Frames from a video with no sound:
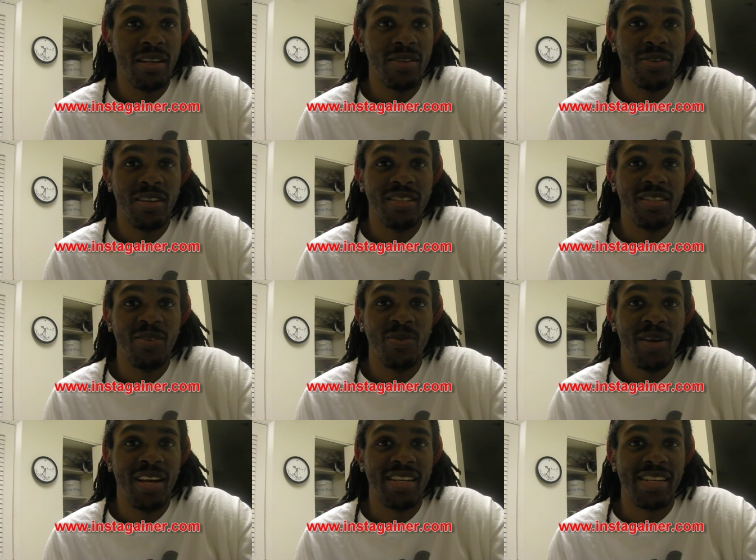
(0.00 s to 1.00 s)
I ain't trying to see
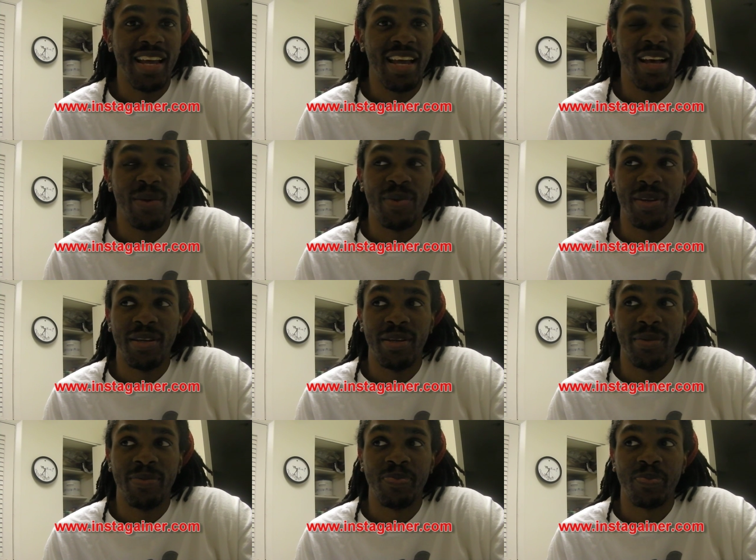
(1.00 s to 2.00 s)
nobody die, but
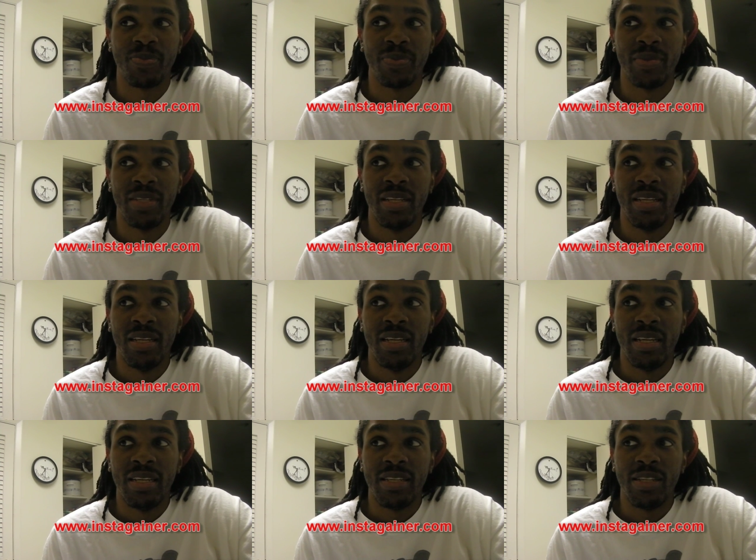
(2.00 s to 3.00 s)
um.
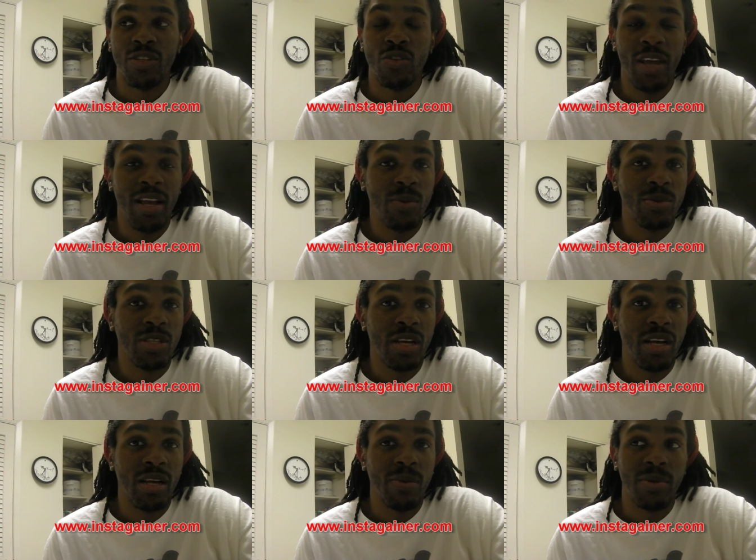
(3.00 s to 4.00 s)
The track was
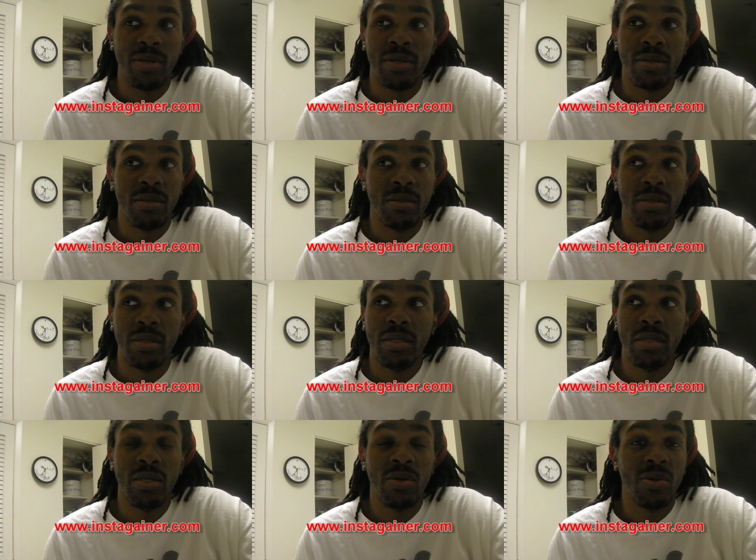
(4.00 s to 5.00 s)
alright, but
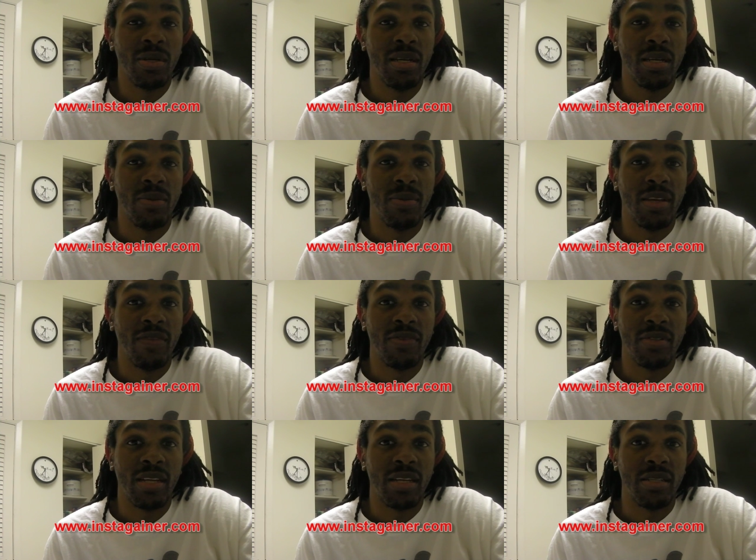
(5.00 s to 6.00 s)
Jeezy gonna kill him, man. If
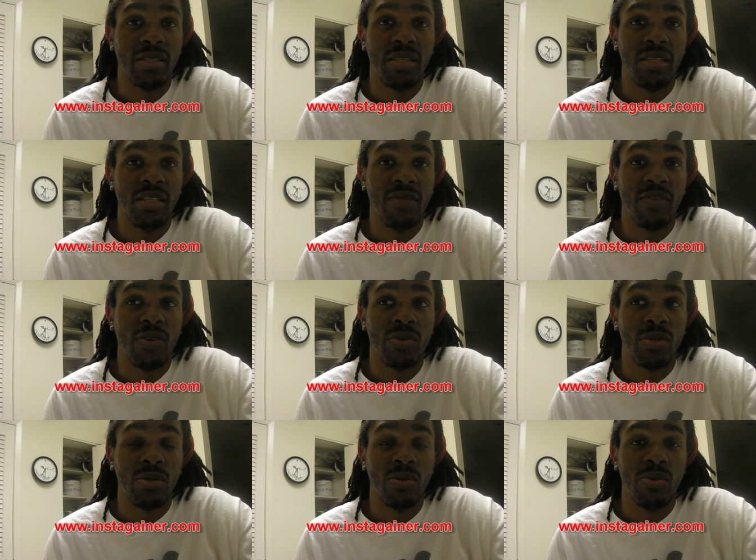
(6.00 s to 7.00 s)
it's like a Jeezy
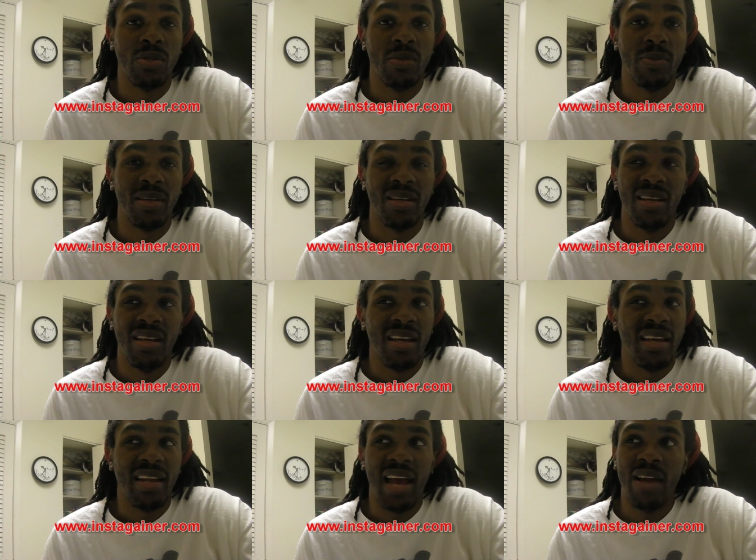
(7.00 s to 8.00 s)
versus Gucci, man.
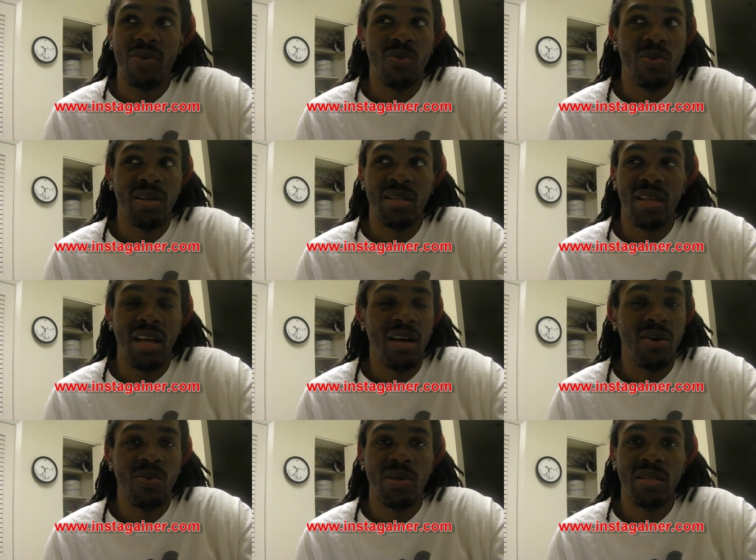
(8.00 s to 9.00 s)
And I don't want to. I
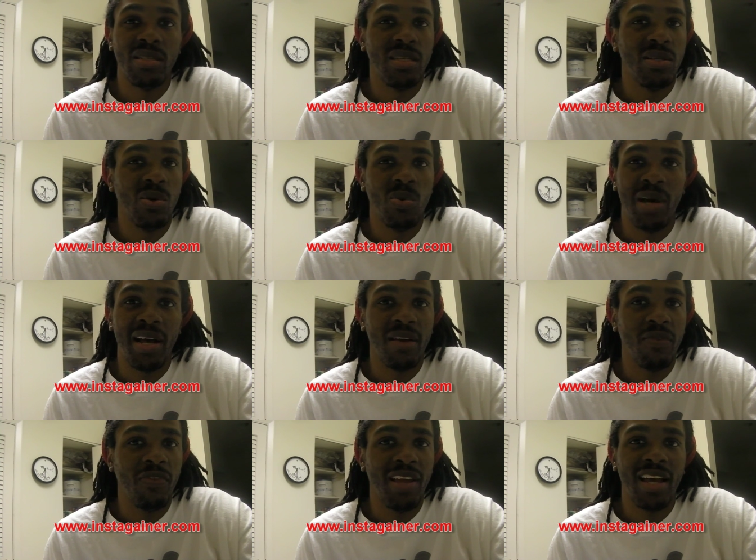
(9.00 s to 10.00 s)
don't want to see no
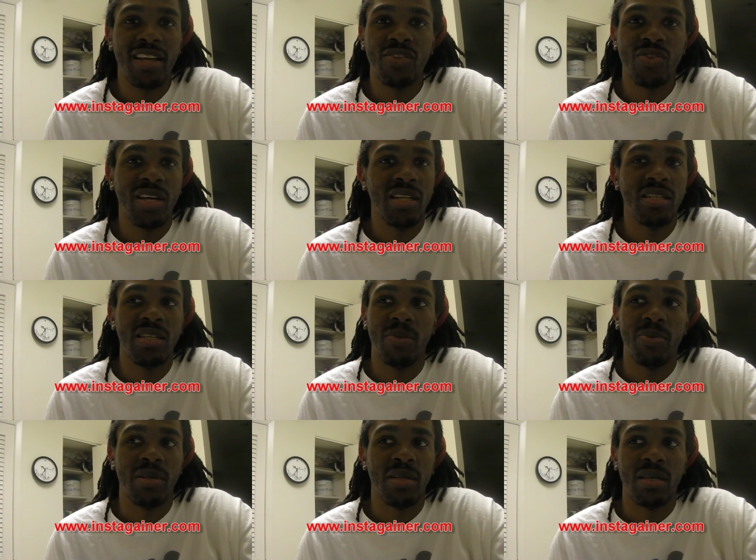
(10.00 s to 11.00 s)
Waka Flocka try to
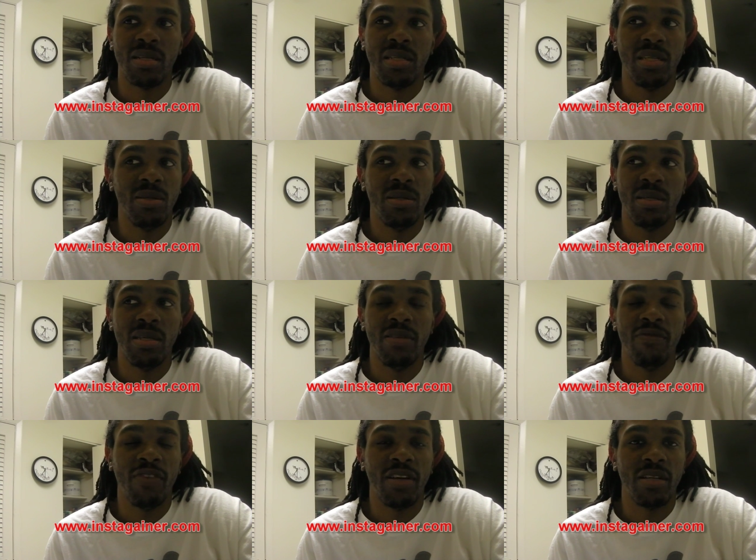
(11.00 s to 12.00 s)
jump in it, cause he
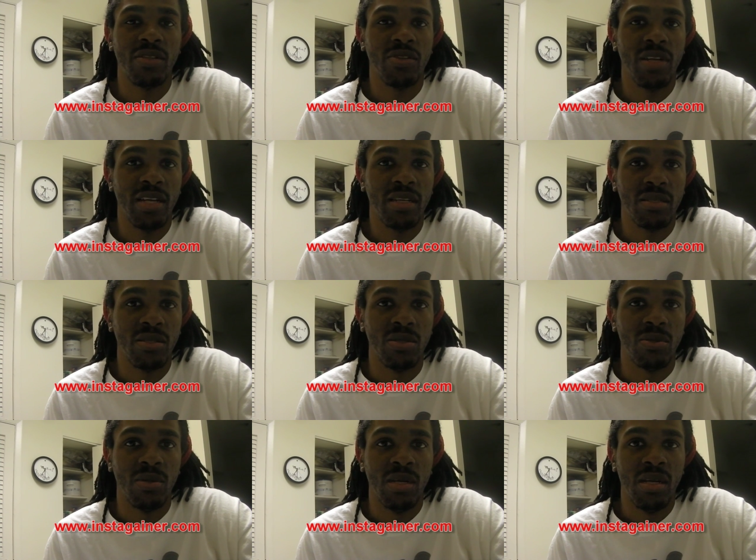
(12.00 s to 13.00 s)
he's fucking trash
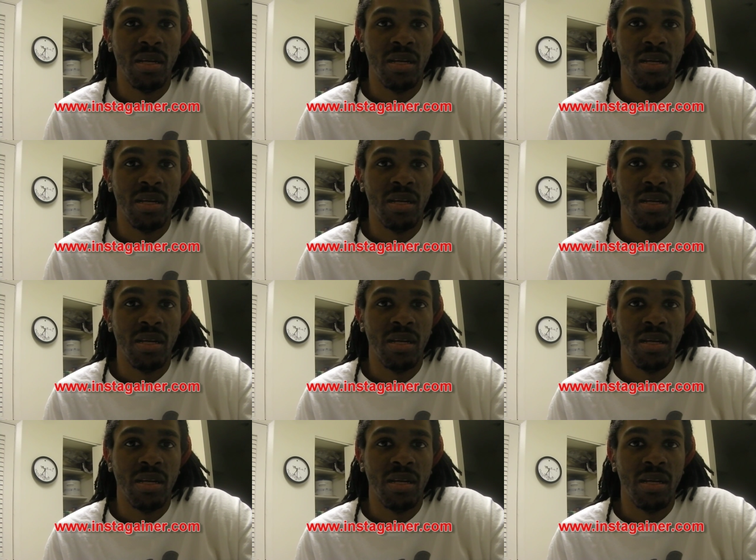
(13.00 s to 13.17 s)
too.